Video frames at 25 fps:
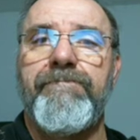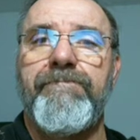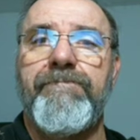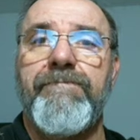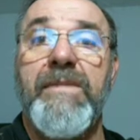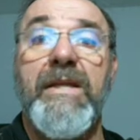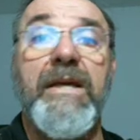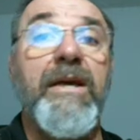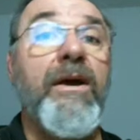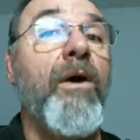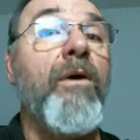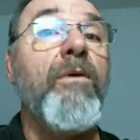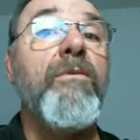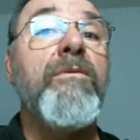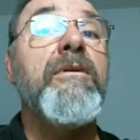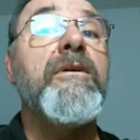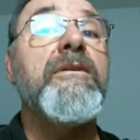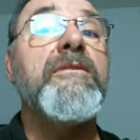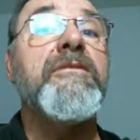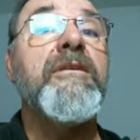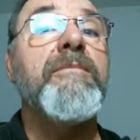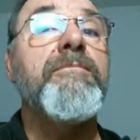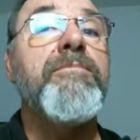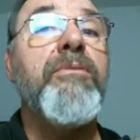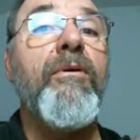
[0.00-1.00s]
The only
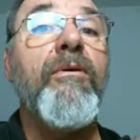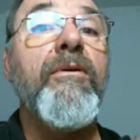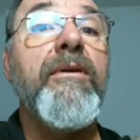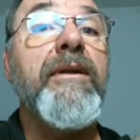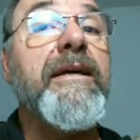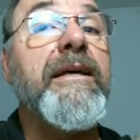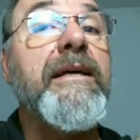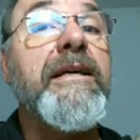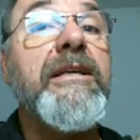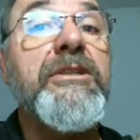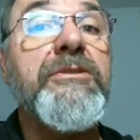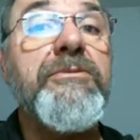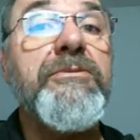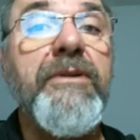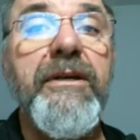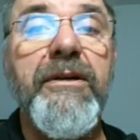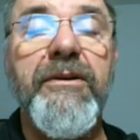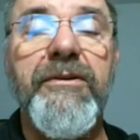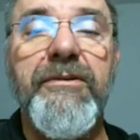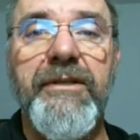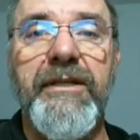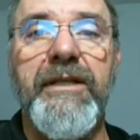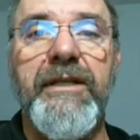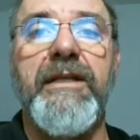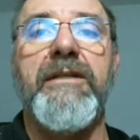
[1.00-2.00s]
support
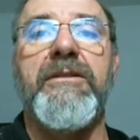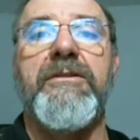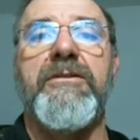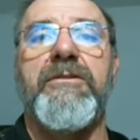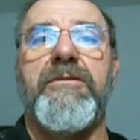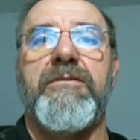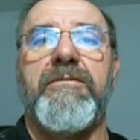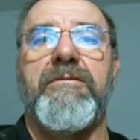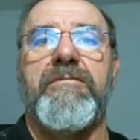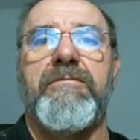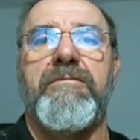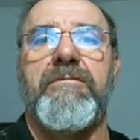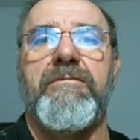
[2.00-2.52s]
Israel needs